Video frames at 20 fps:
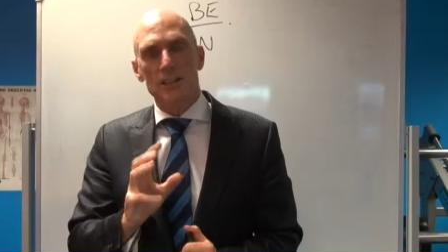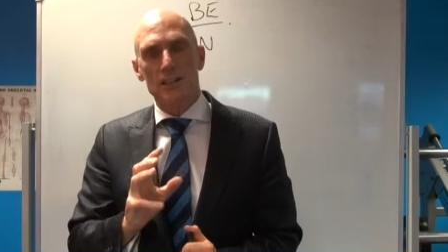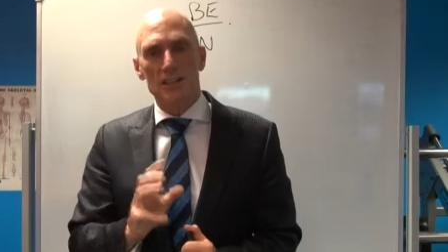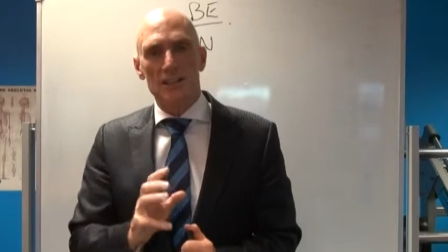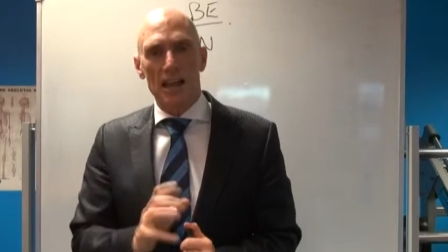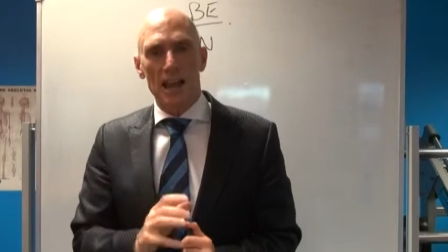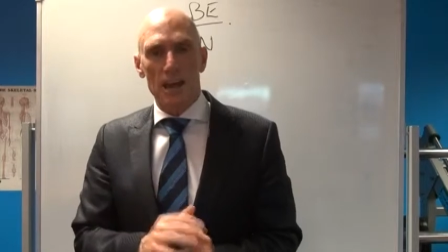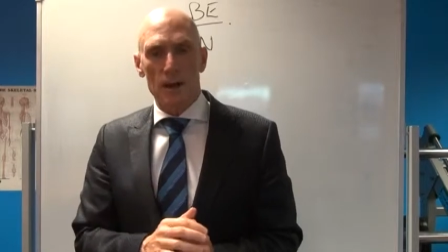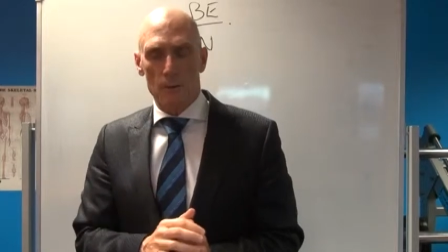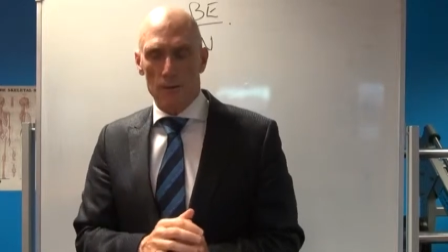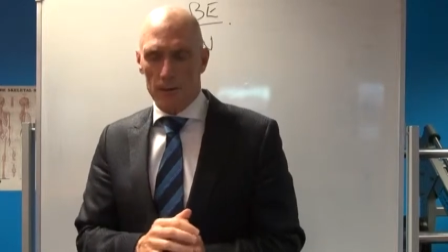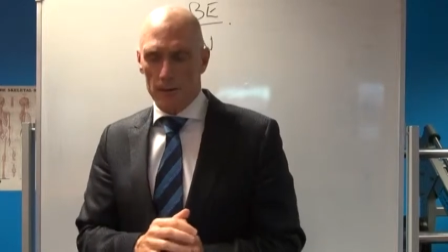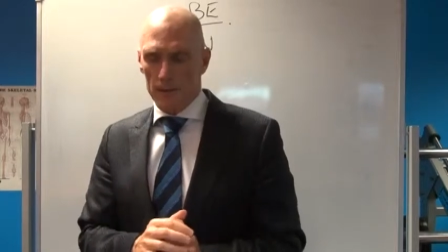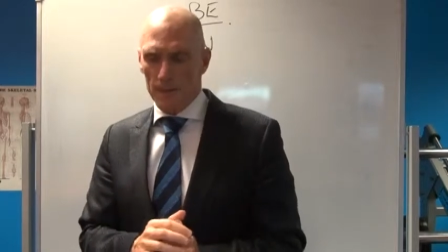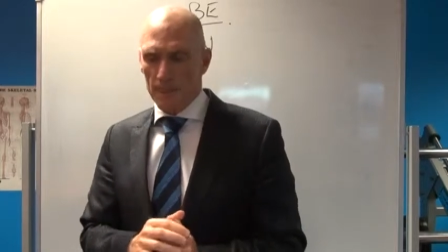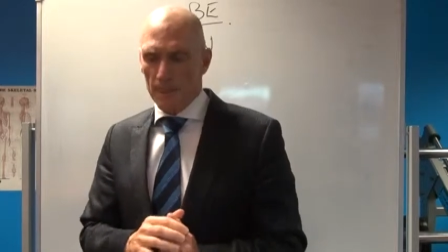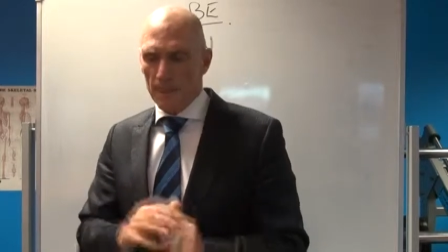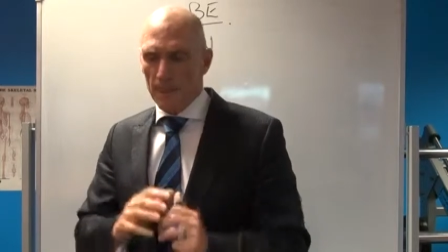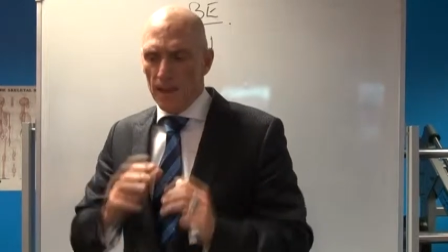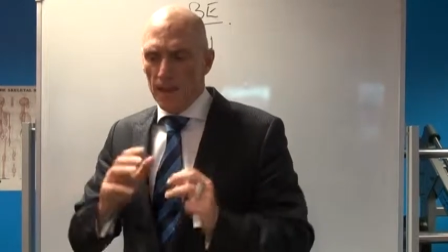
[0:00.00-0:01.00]
to start
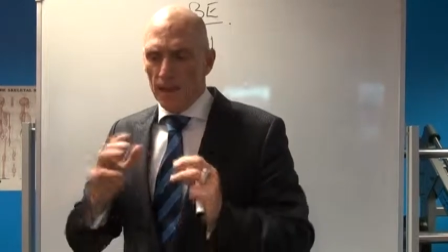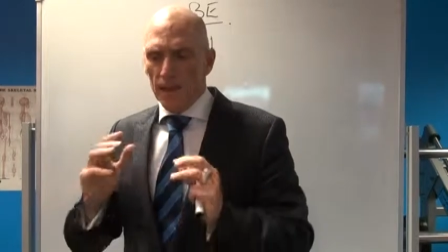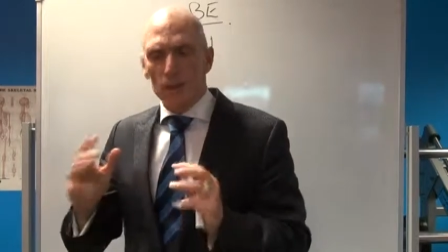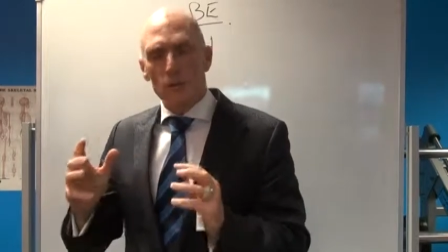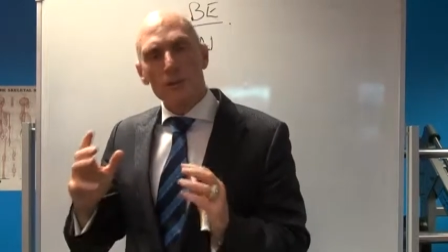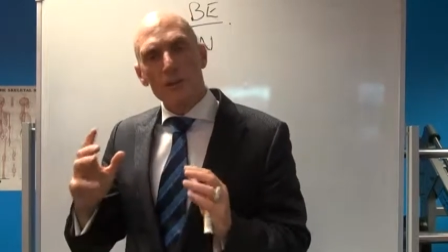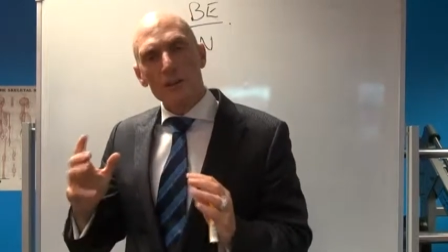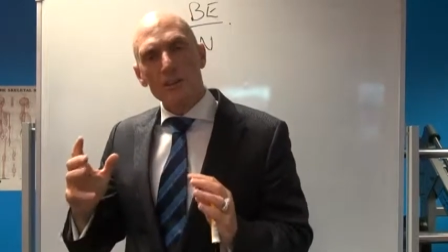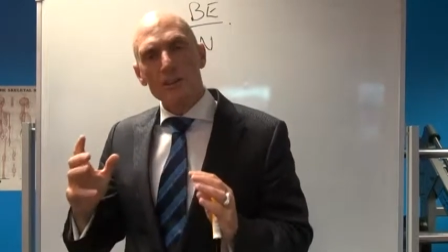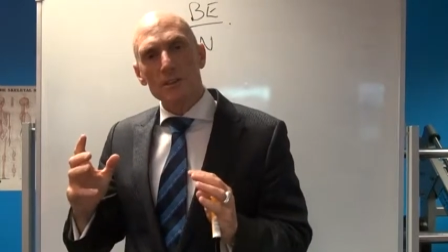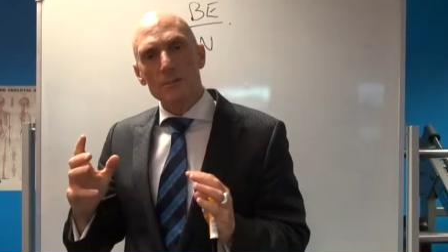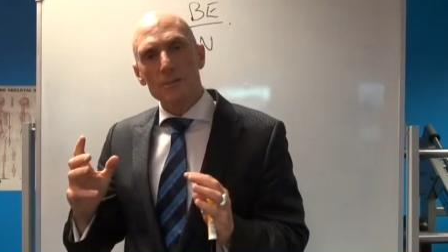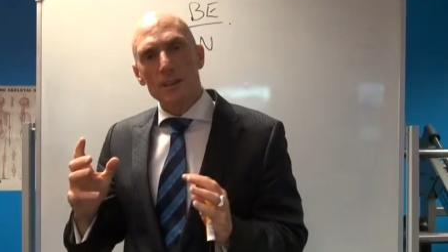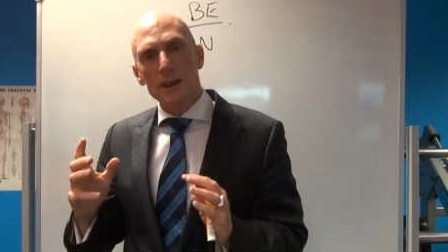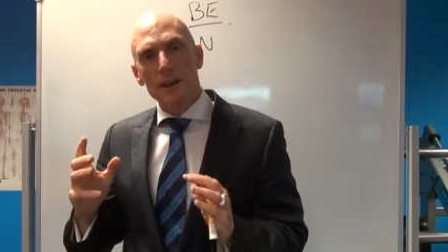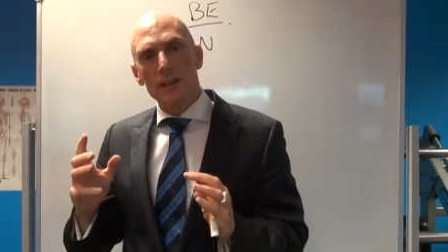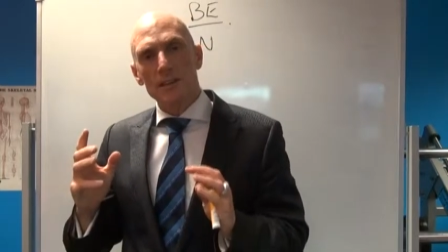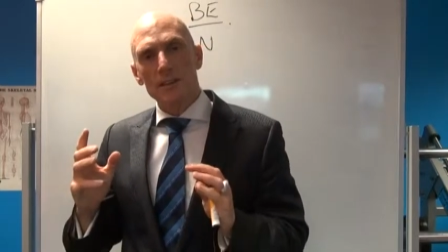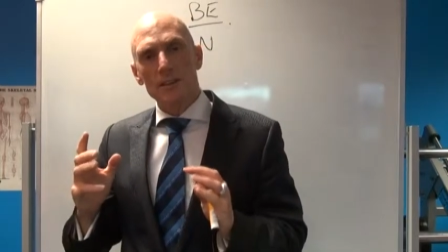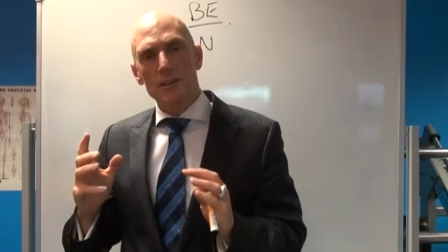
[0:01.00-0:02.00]
with. The reason
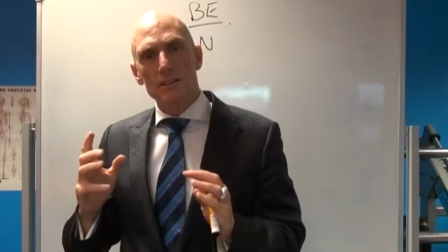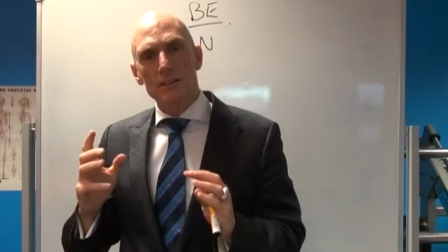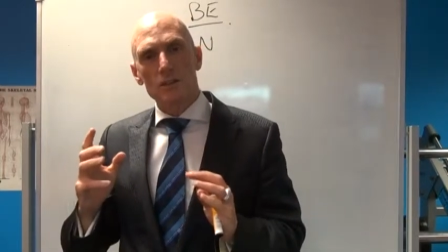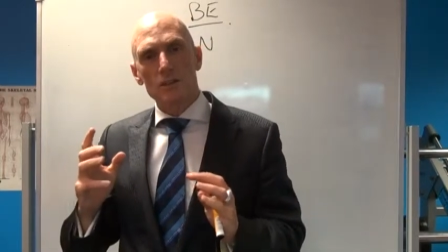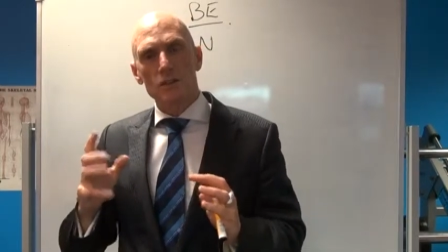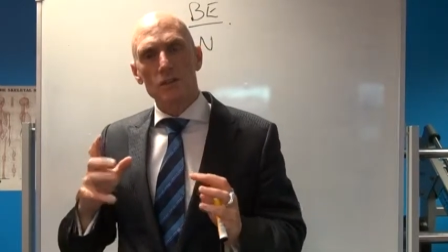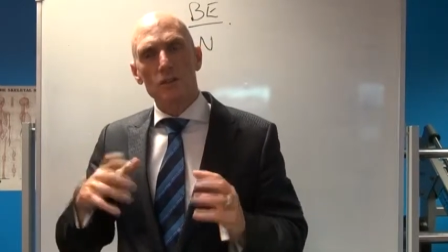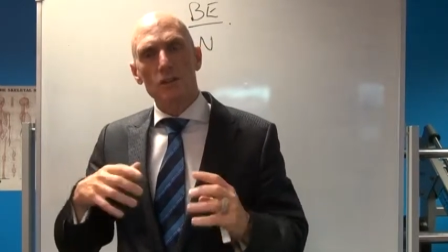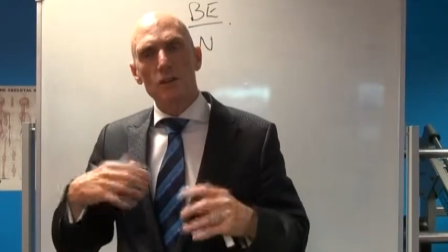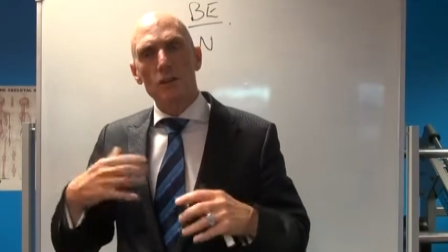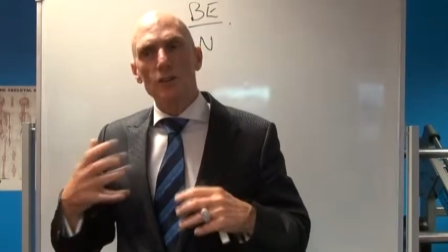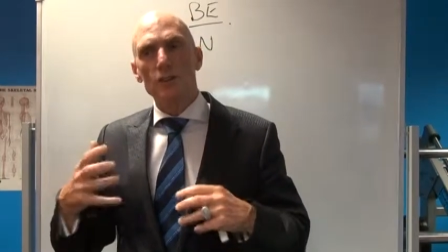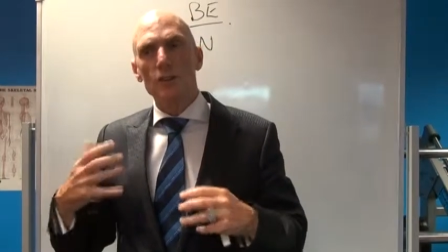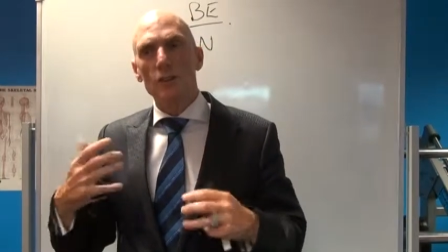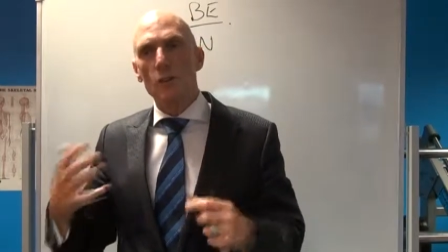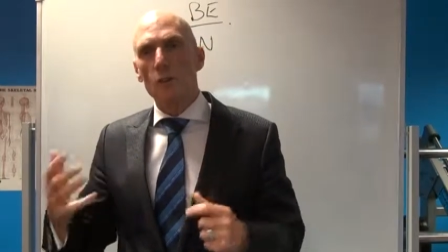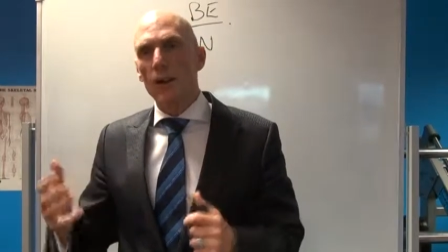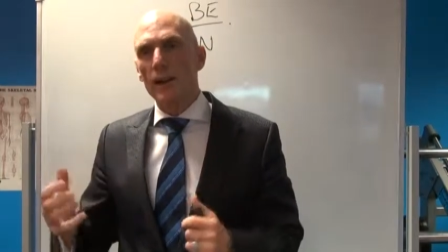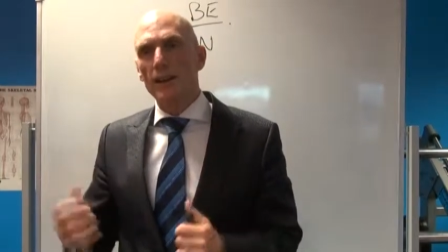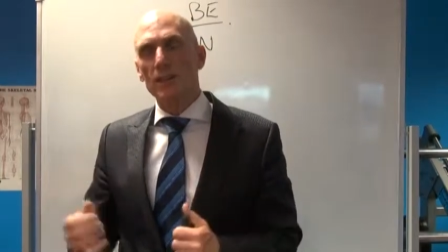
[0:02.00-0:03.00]
being is because
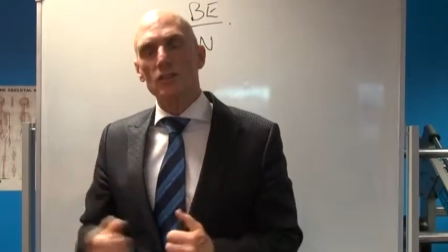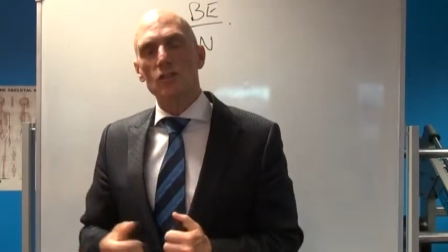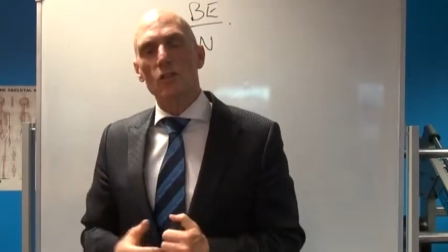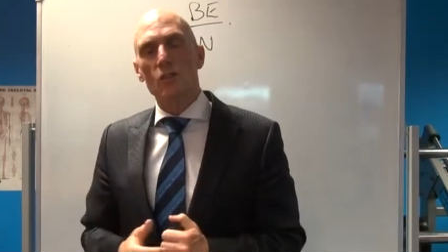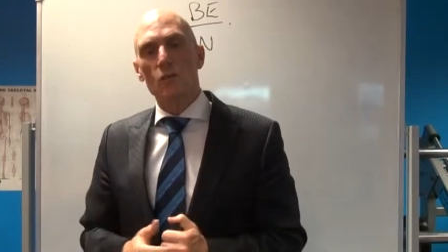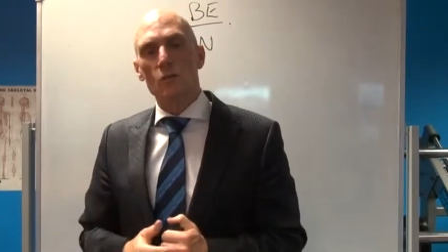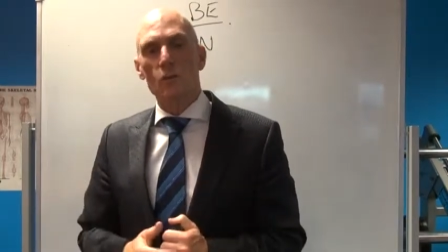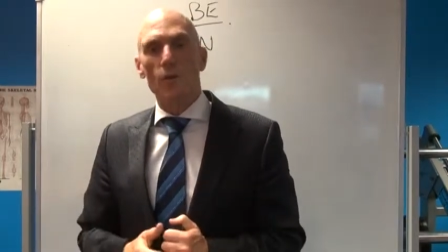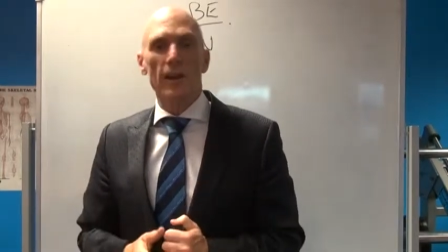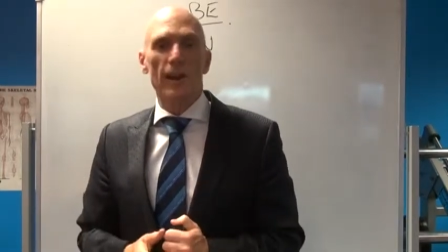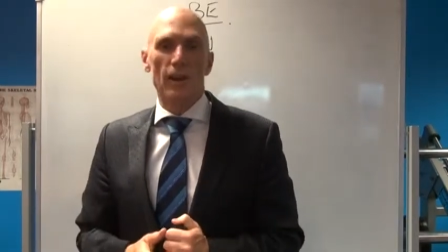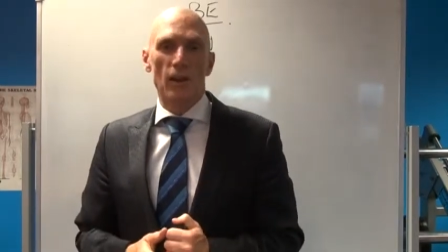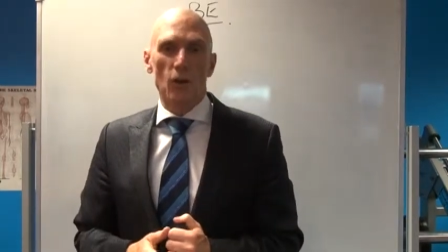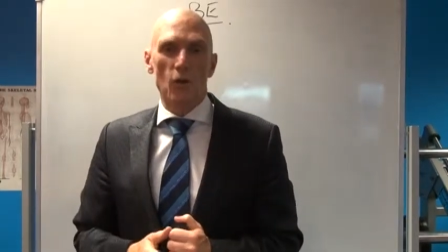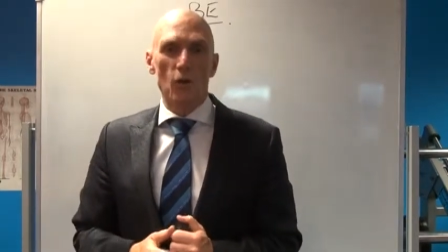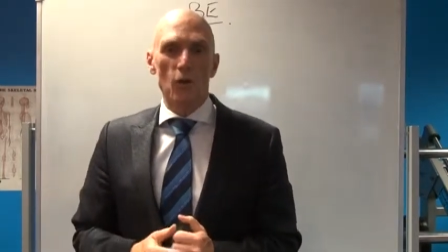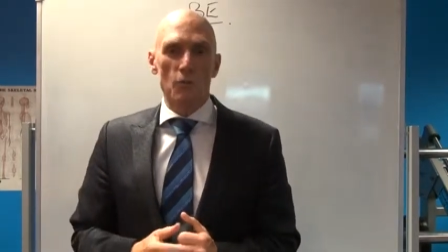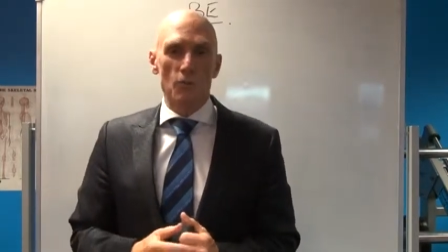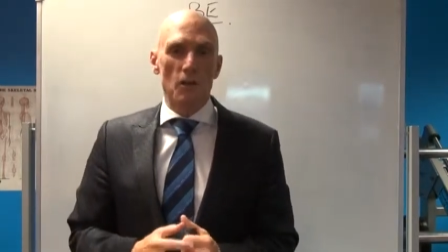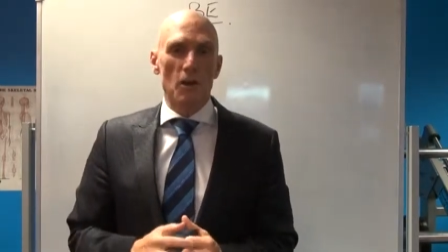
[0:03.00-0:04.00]
losing weight is not really a
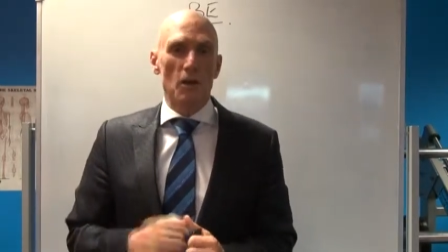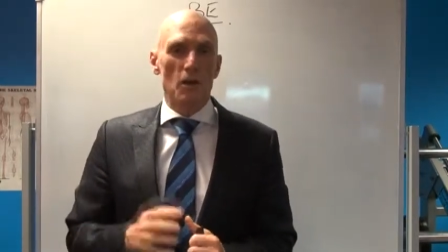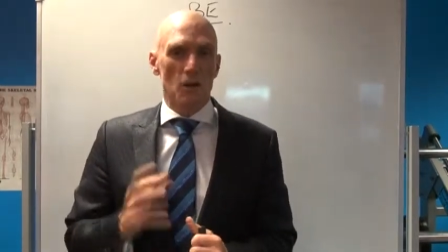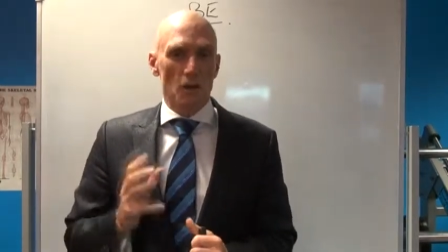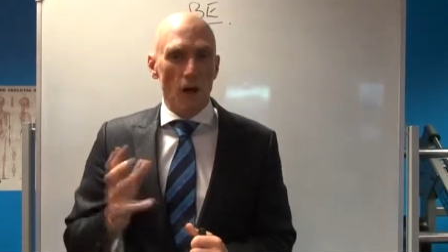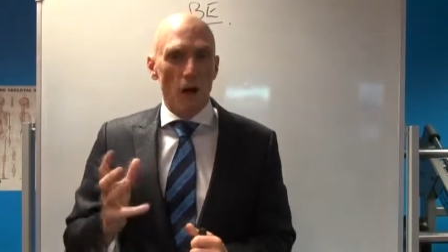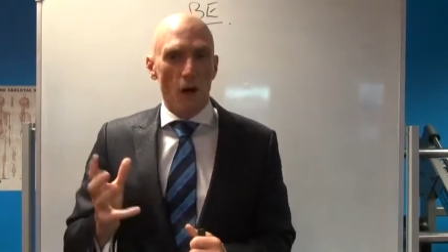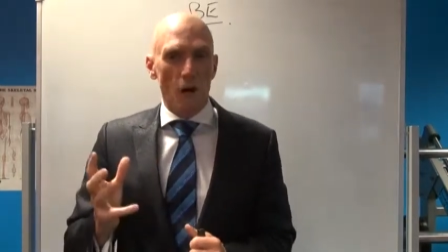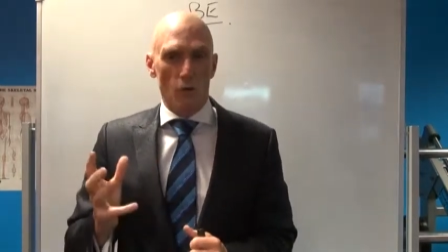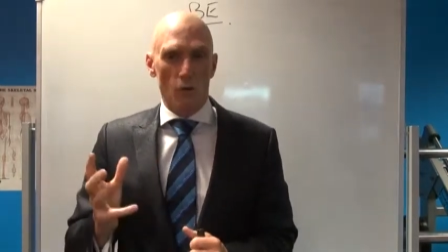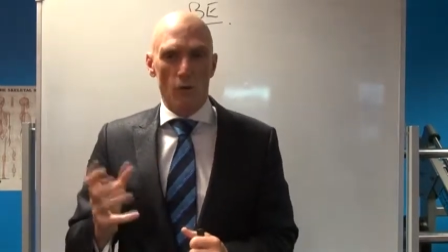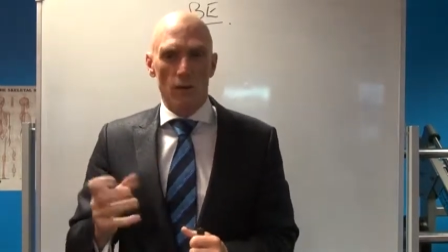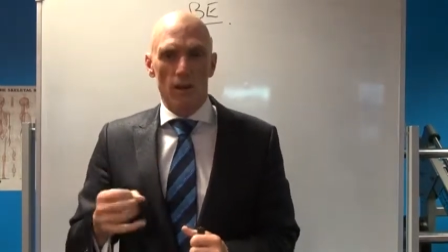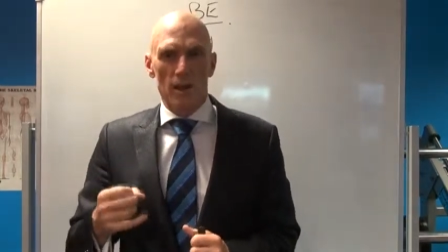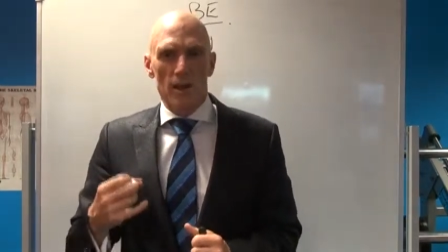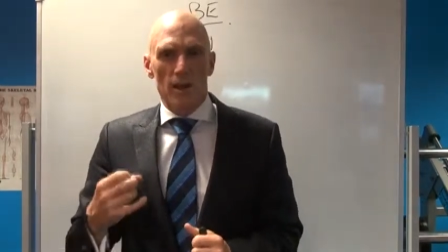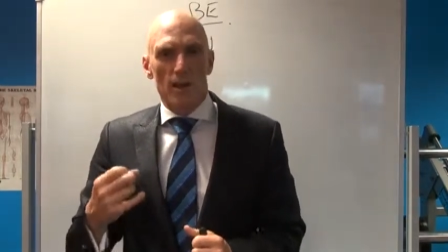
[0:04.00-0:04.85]
good goal.